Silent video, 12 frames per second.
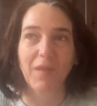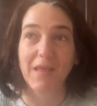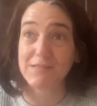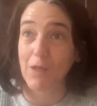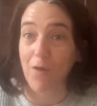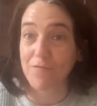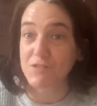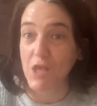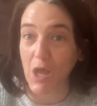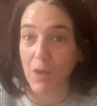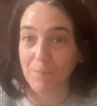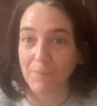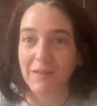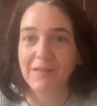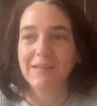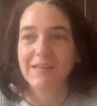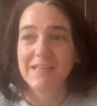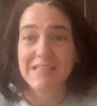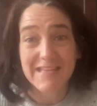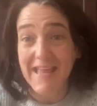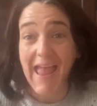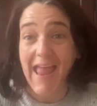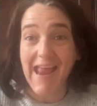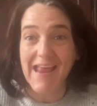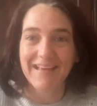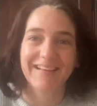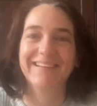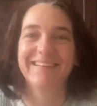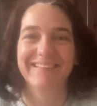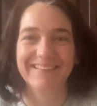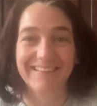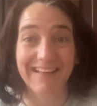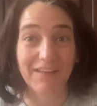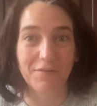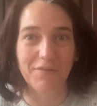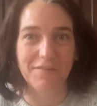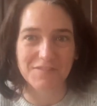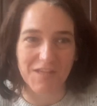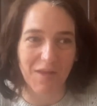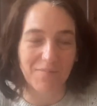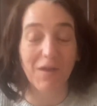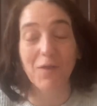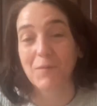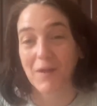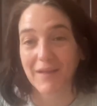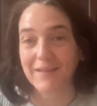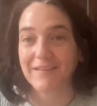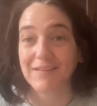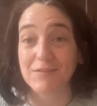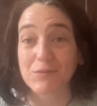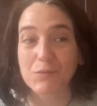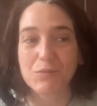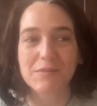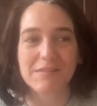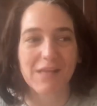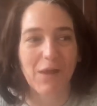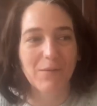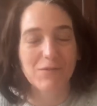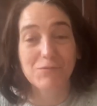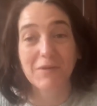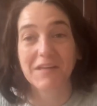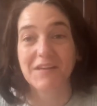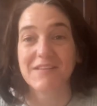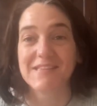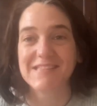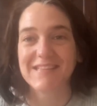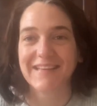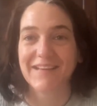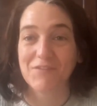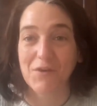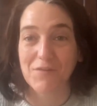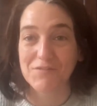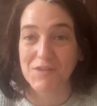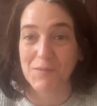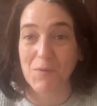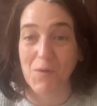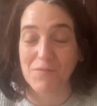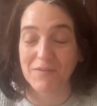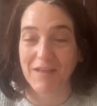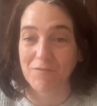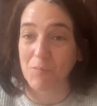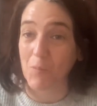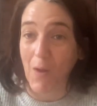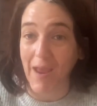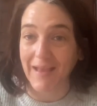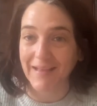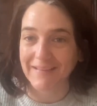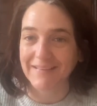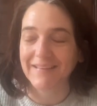It's half term. Yay! I love half term. I work in a school, so it's really nice to have half term off and have a break.